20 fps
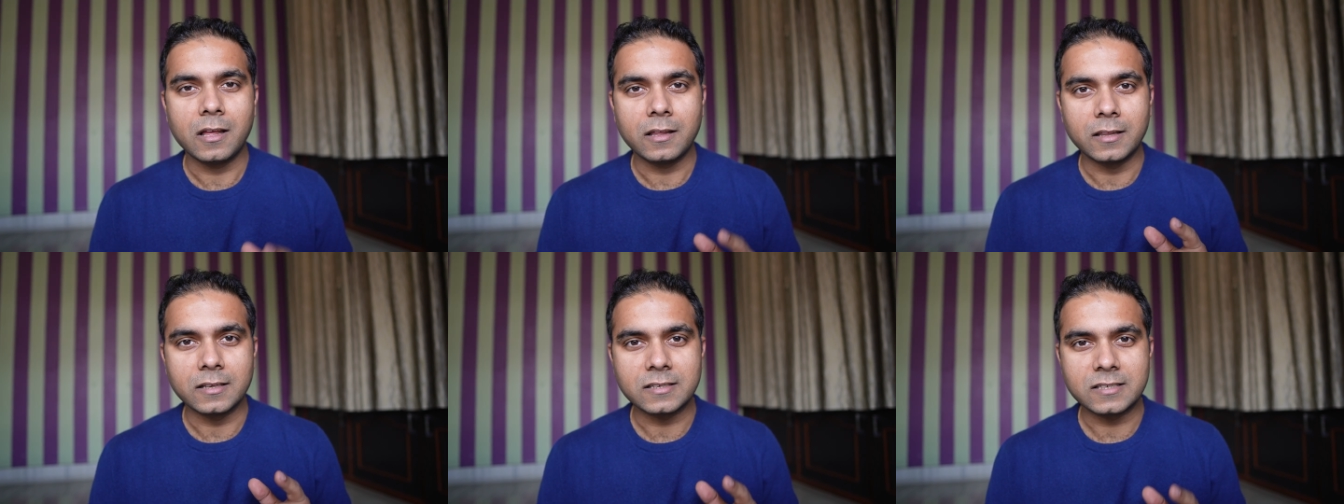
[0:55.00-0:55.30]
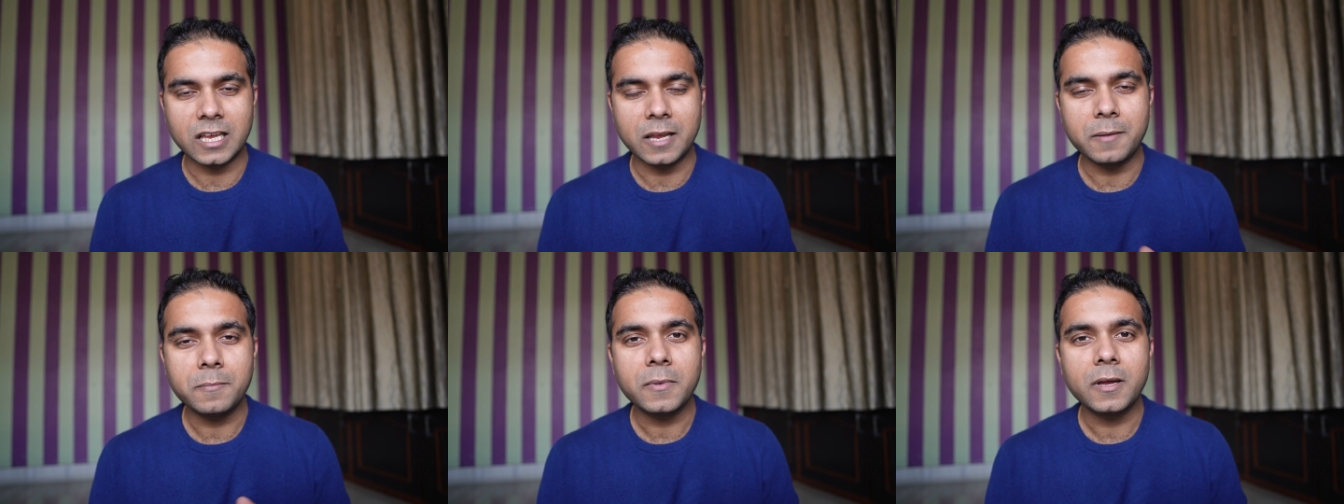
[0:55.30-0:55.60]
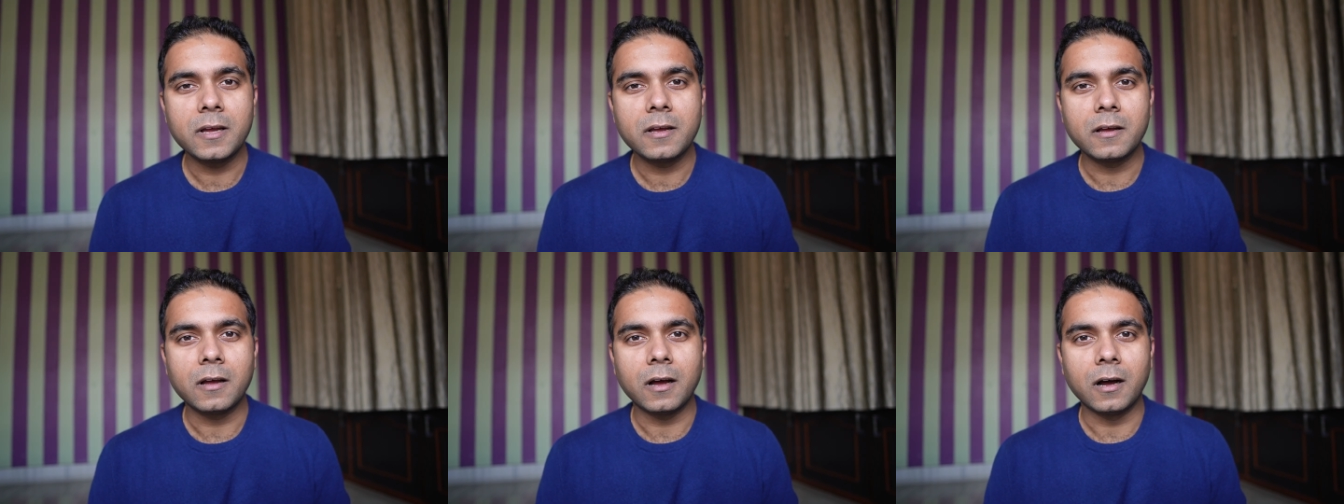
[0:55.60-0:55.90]
The
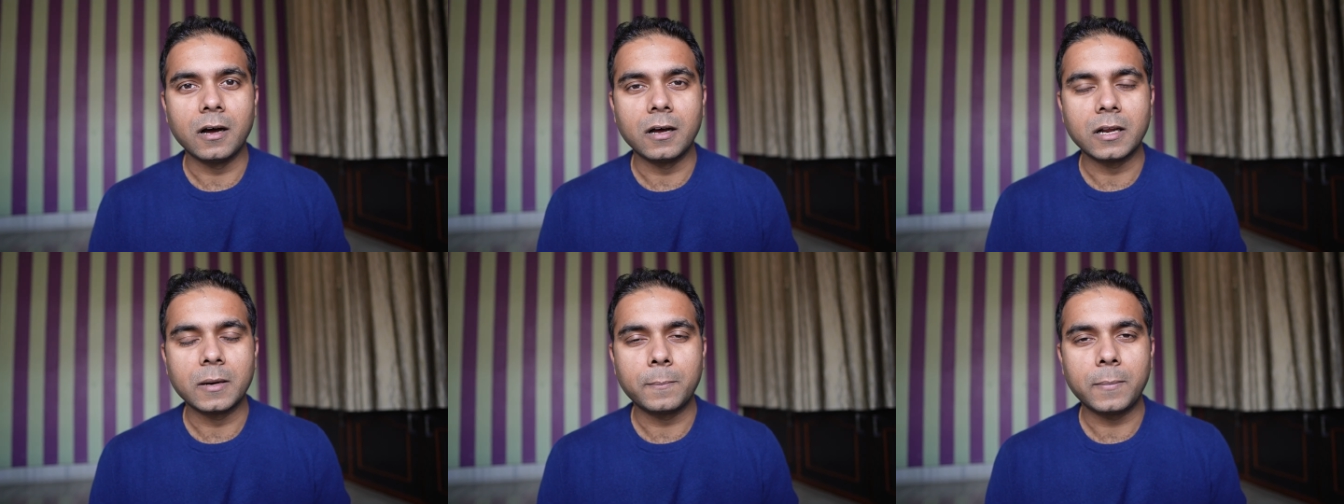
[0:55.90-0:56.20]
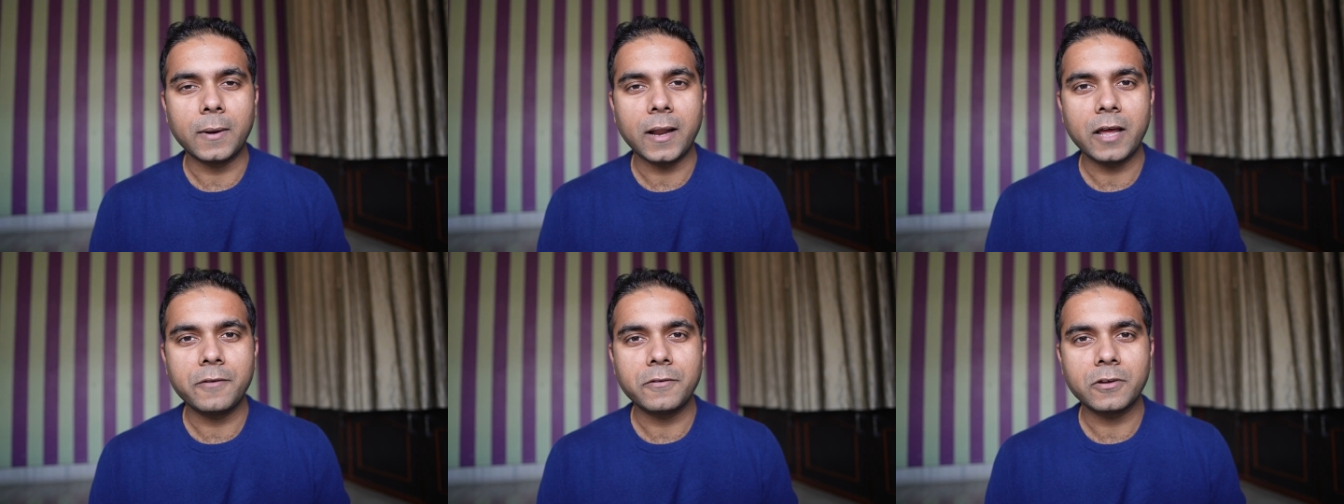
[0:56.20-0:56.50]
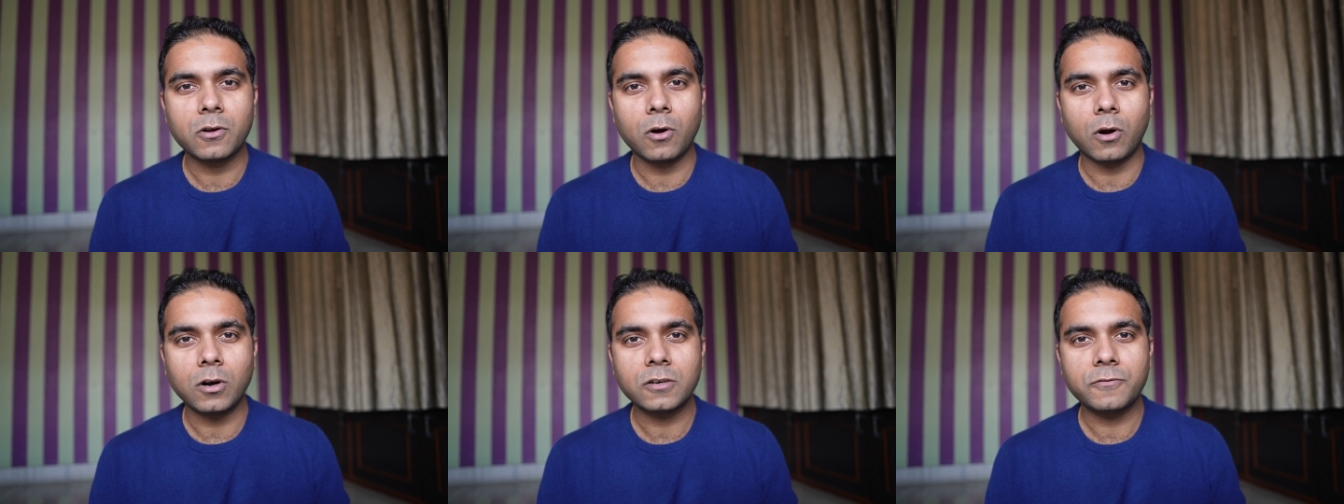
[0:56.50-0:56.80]
same reply we
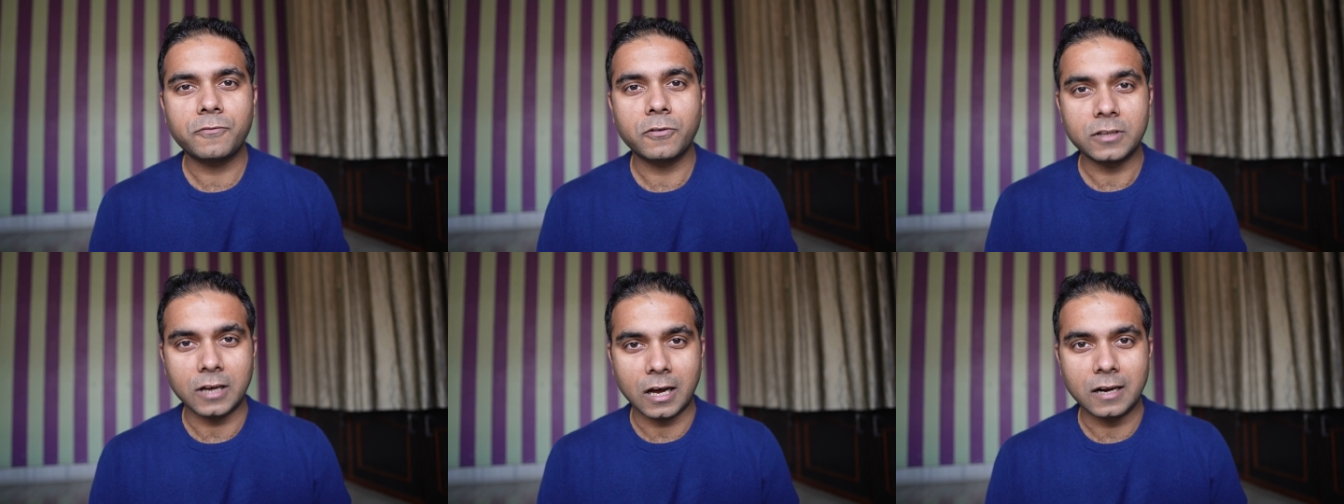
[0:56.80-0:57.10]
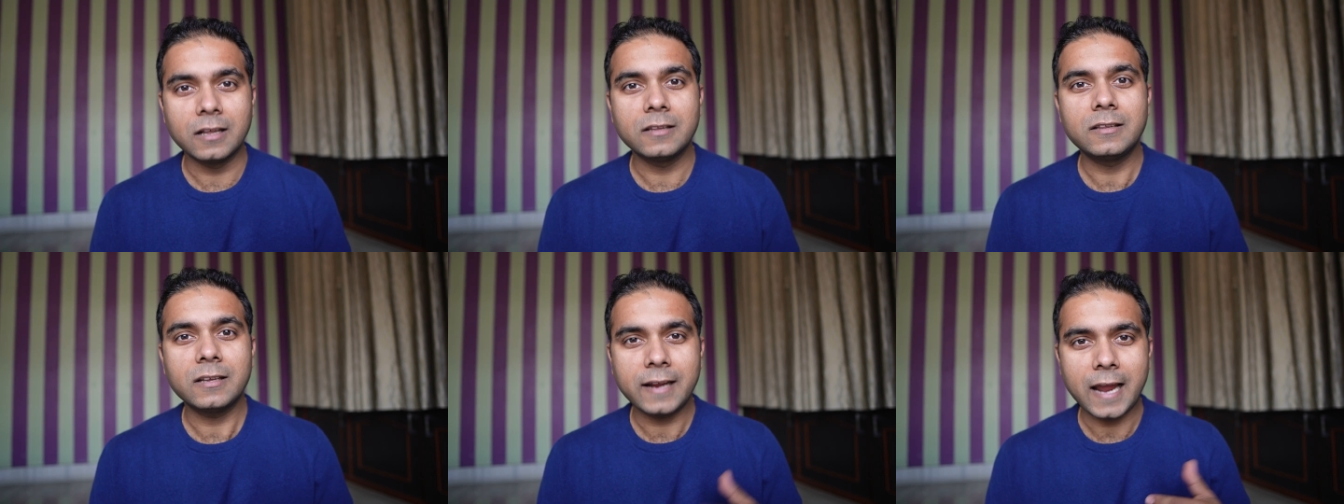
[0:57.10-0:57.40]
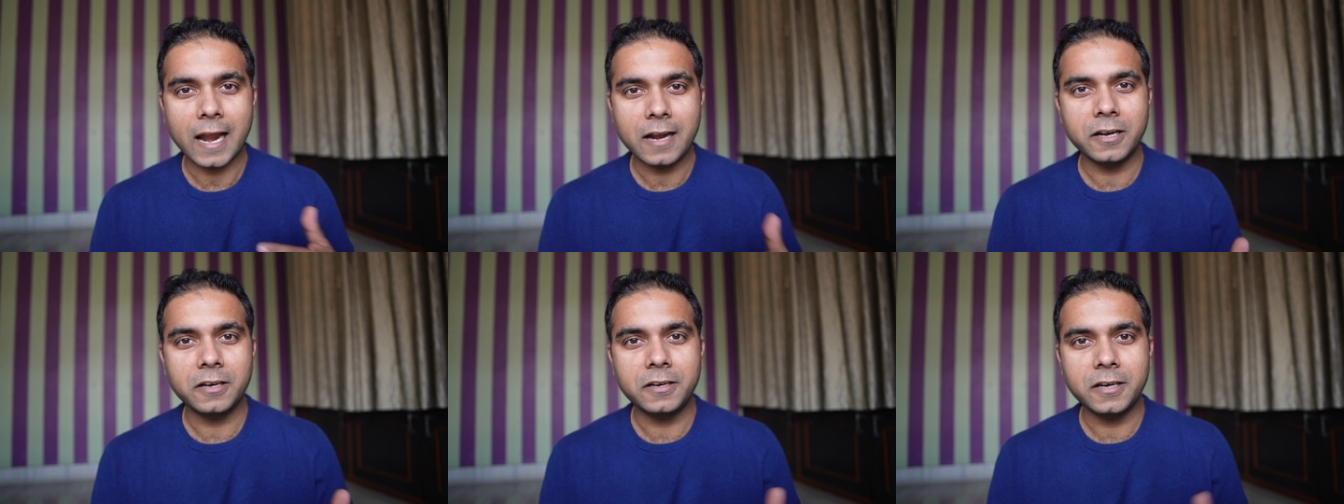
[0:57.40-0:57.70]
got for another
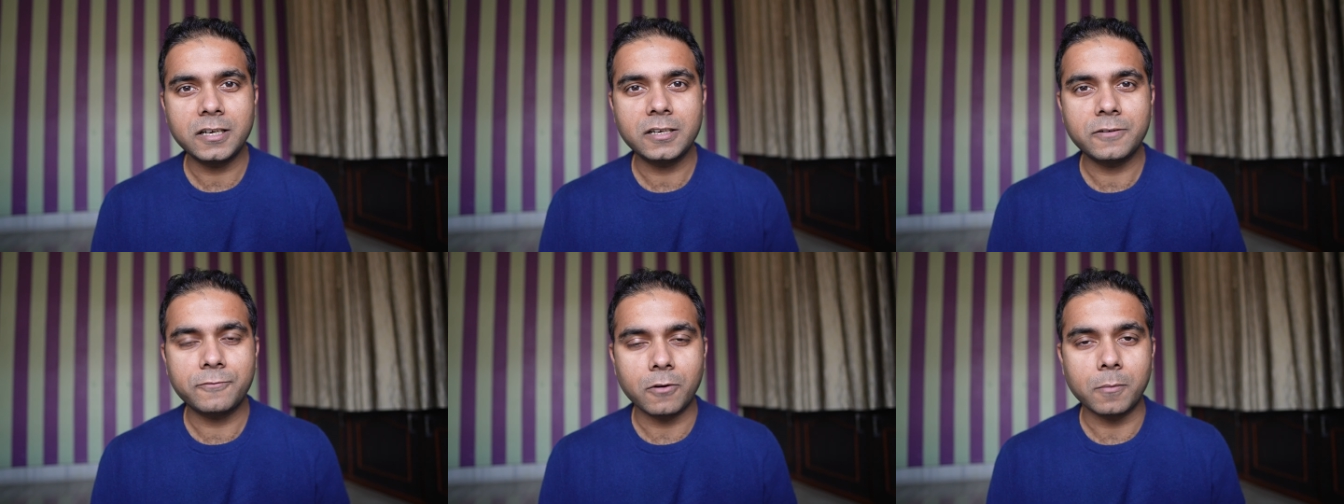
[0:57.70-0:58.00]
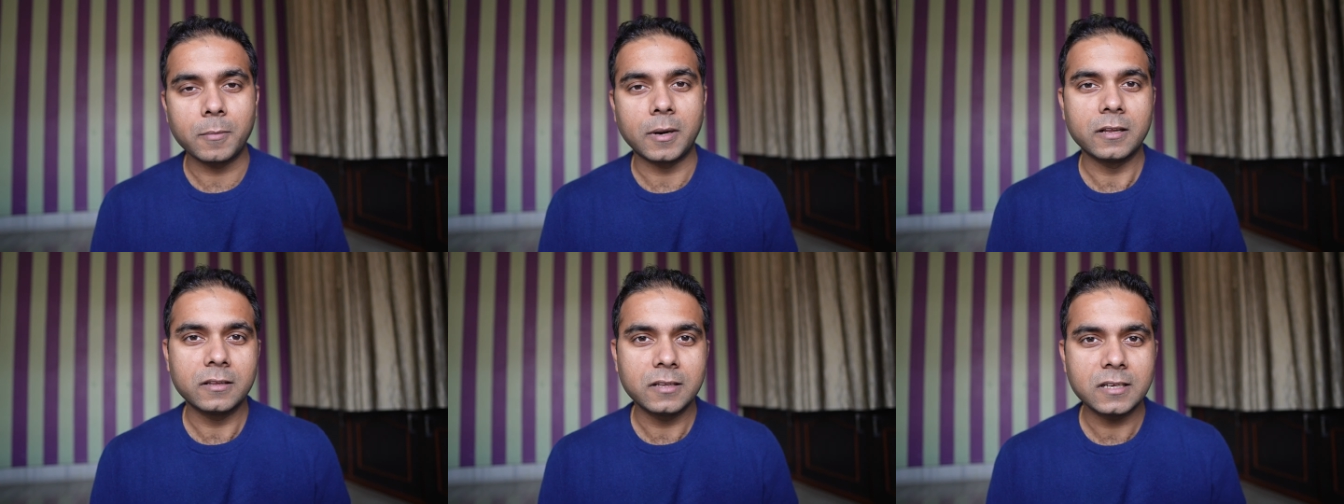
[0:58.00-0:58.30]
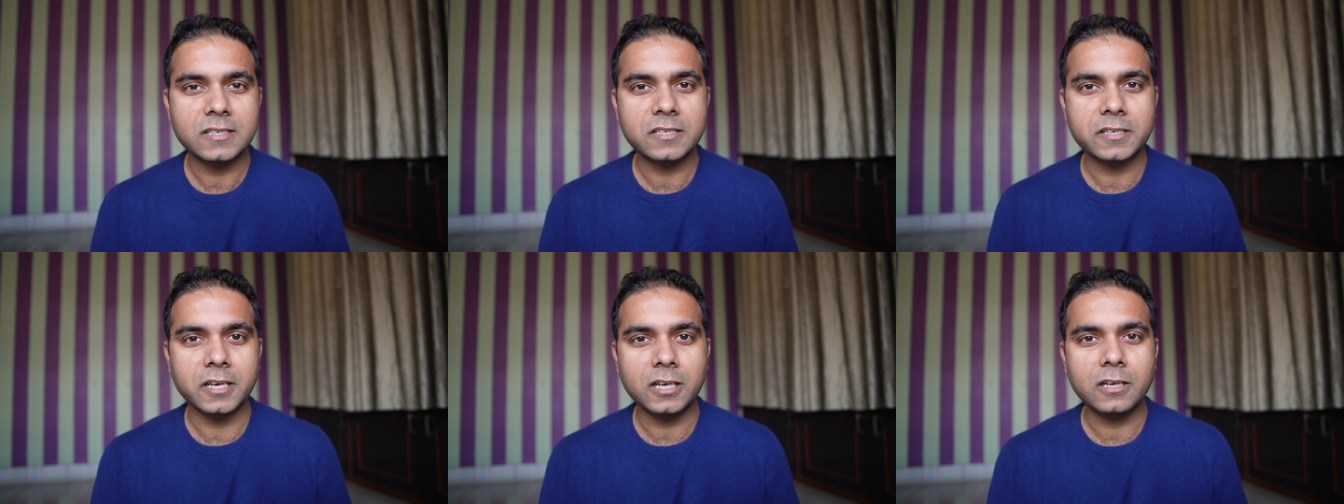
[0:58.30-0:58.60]
candidate from another
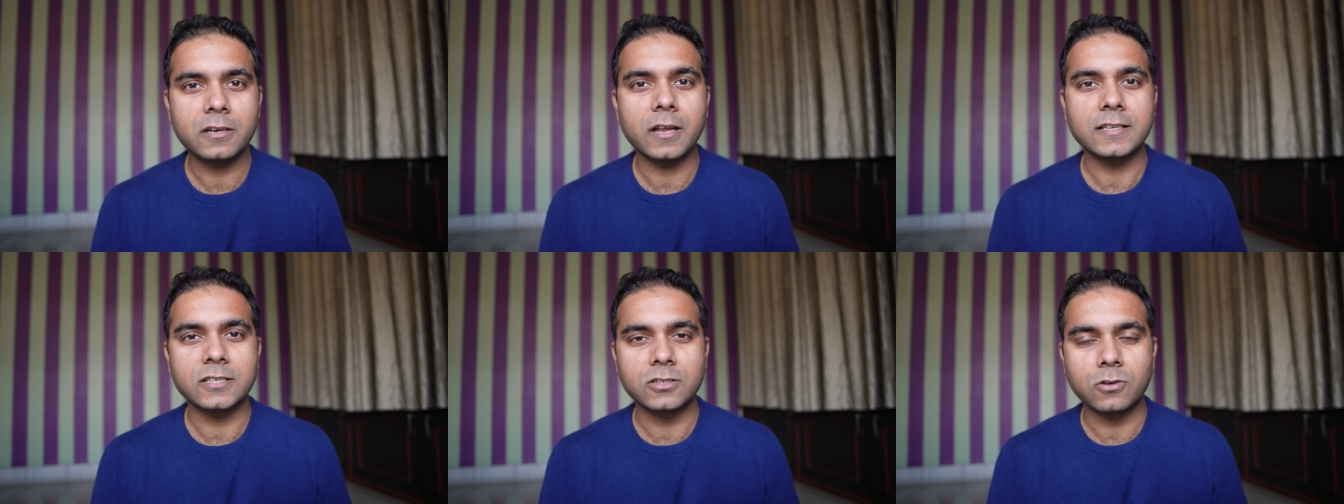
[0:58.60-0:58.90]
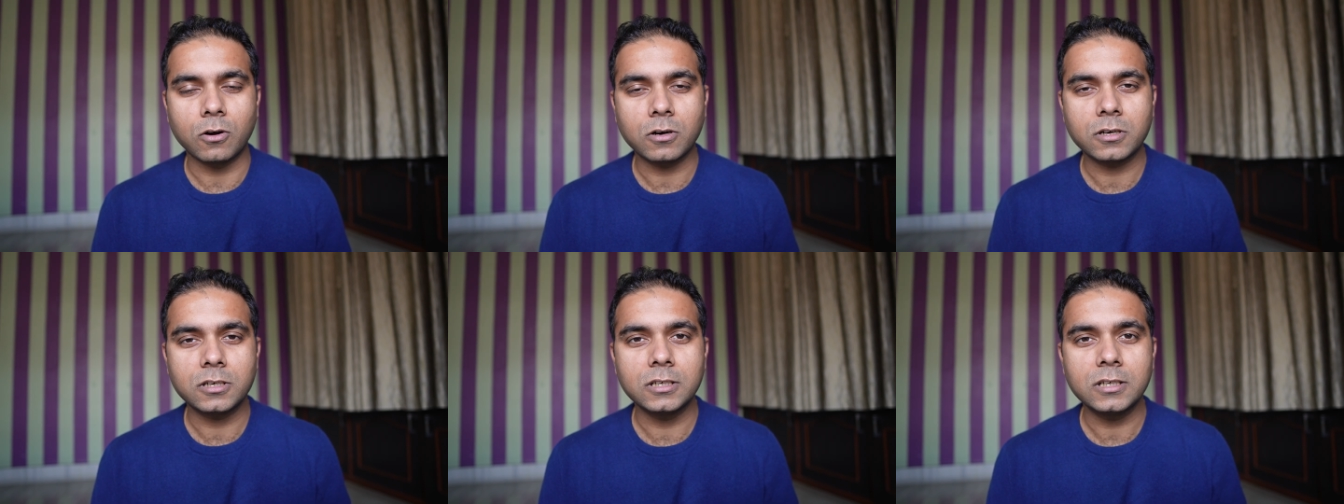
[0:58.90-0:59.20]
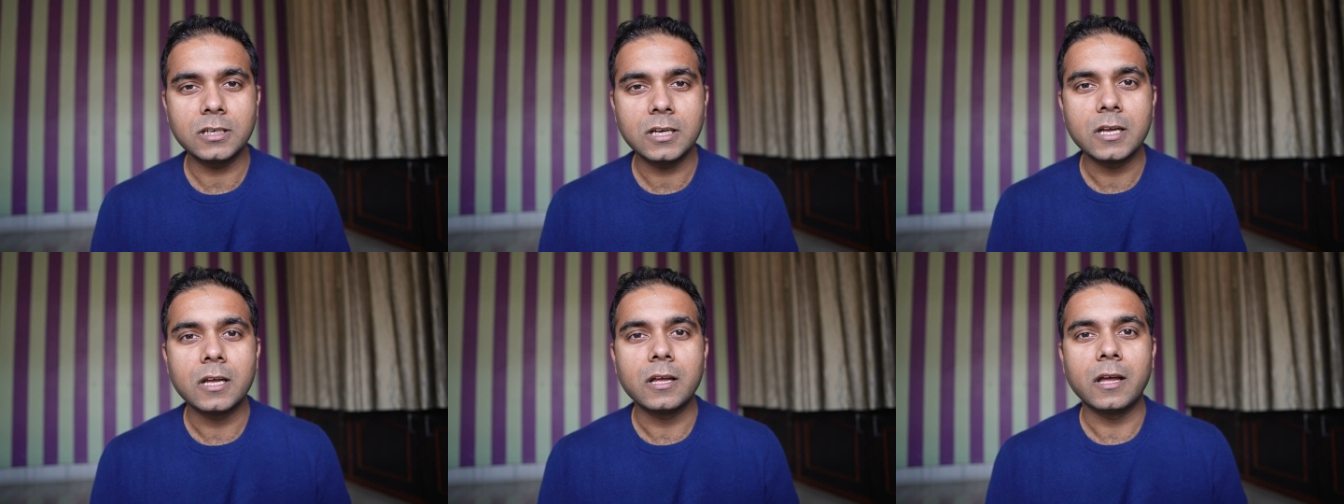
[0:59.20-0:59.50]
state as a doctor,